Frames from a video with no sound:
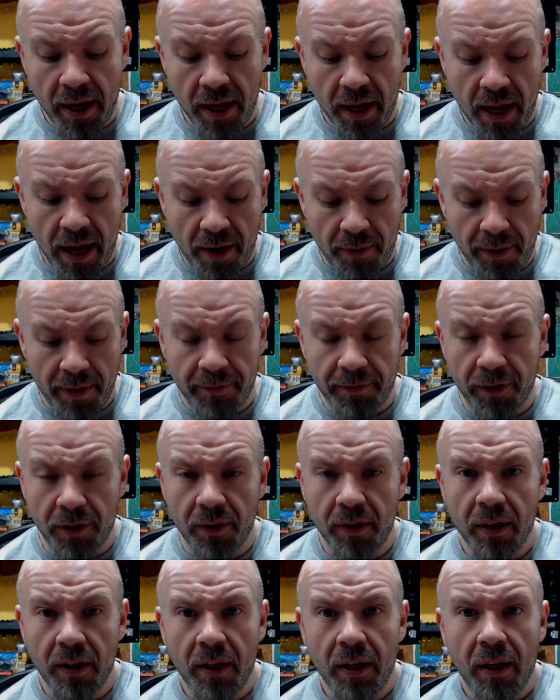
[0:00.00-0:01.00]

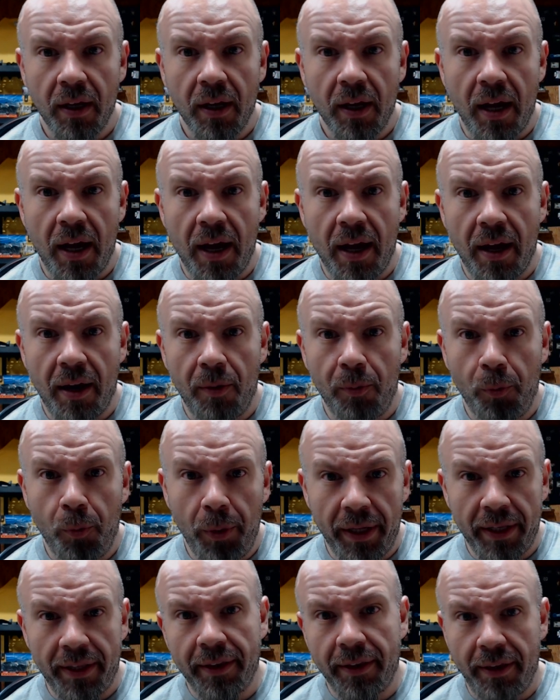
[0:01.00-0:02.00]
However,
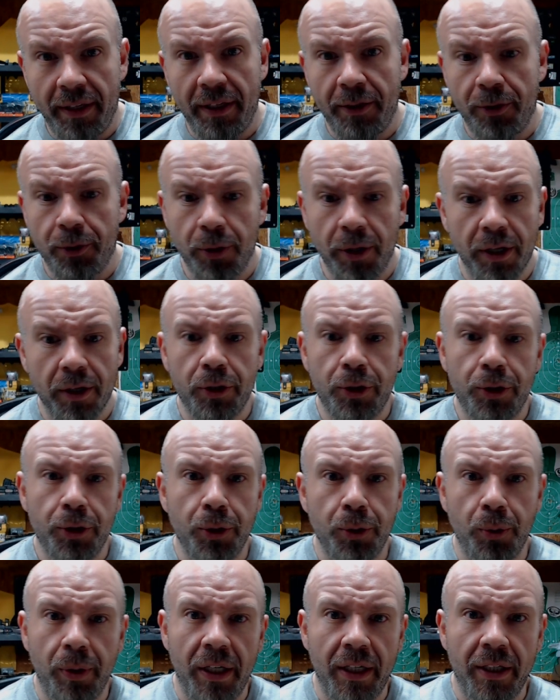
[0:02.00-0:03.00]
with the trigger
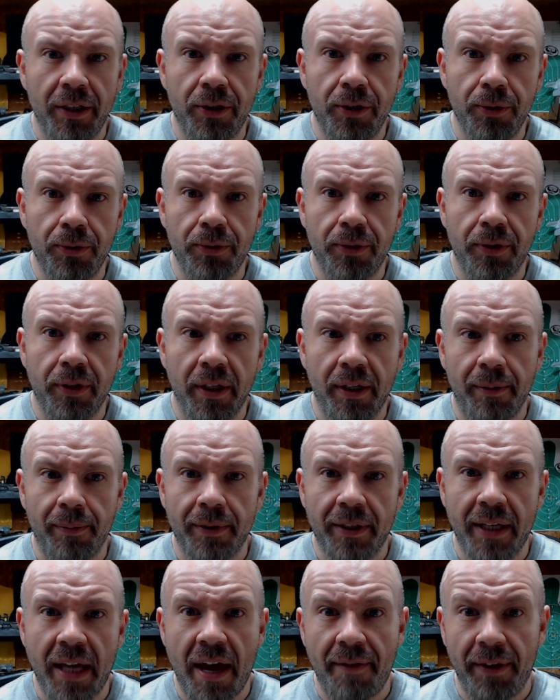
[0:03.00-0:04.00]
shoe issues that he
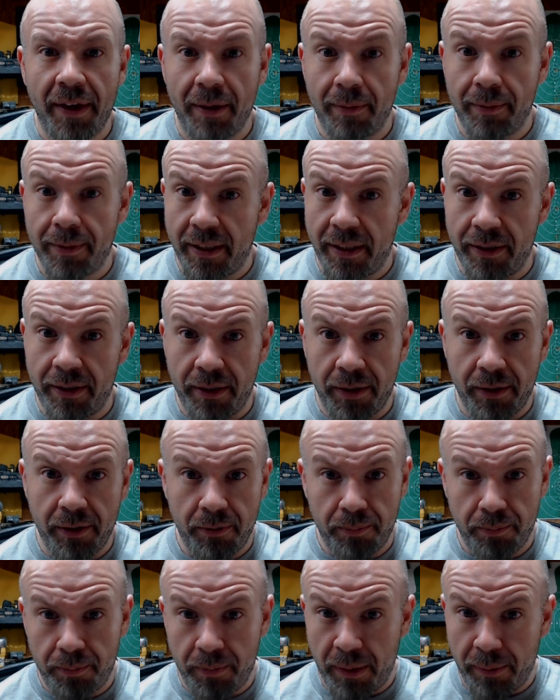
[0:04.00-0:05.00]
was having,
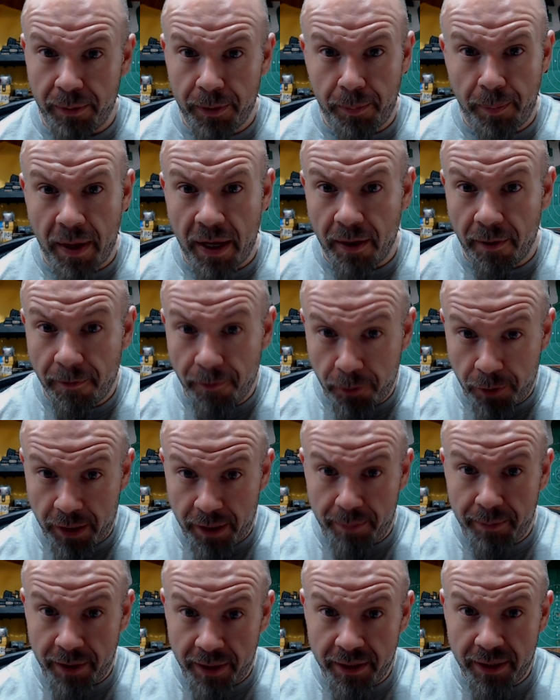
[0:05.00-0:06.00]
it was better for
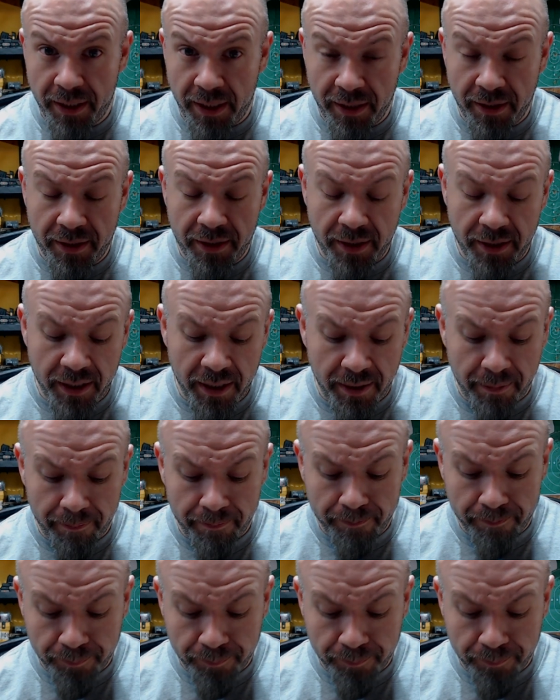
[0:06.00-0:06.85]
him to send it to them.